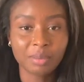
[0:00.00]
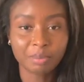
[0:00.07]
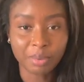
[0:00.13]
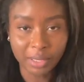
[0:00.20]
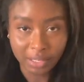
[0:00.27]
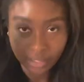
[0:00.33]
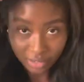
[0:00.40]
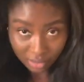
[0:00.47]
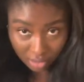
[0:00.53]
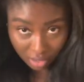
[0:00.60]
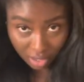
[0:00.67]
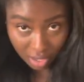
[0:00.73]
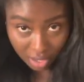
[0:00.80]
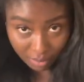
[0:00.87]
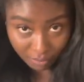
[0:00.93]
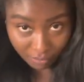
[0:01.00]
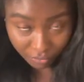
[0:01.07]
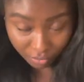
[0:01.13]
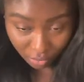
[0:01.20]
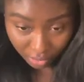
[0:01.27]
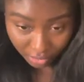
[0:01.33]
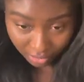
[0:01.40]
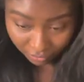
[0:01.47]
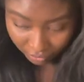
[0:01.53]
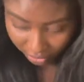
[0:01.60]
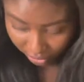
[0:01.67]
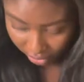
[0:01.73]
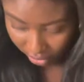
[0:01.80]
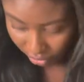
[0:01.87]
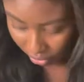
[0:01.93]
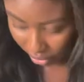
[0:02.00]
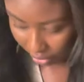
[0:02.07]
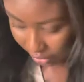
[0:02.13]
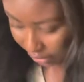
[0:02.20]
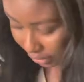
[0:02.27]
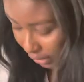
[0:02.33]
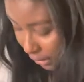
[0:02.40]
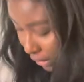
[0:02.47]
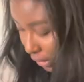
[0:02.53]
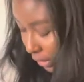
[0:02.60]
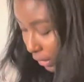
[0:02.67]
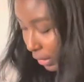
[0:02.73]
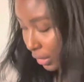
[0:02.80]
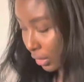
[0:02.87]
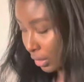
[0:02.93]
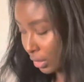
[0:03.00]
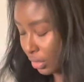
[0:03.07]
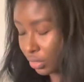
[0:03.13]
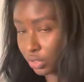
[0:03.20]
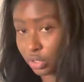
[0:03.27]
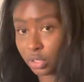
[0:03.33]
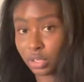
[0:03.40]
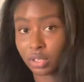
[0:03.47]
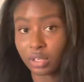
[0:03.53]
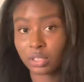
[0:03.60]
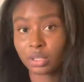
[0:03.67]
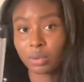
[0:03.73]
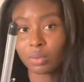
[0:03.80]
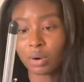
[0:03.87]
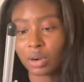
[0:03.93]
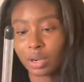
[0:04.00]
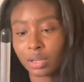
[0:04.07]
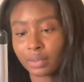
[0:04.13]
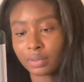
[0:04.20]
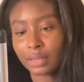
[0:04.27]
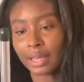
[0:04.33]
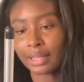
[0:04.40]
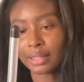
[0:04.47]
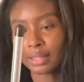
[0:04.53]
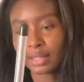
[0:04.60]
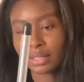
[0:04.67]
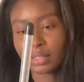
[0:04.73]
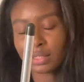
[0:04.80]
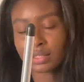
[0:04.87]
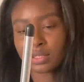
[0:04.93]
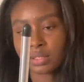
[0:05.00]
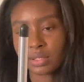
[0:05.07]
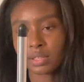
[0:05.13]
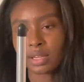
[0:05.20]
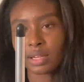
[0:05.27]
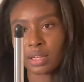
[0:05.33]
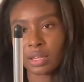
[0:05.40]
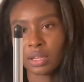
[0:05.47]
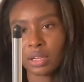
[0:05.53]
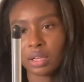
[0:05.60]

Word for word: but um, for the video, all you're going to need is your curling wand. I think this is a,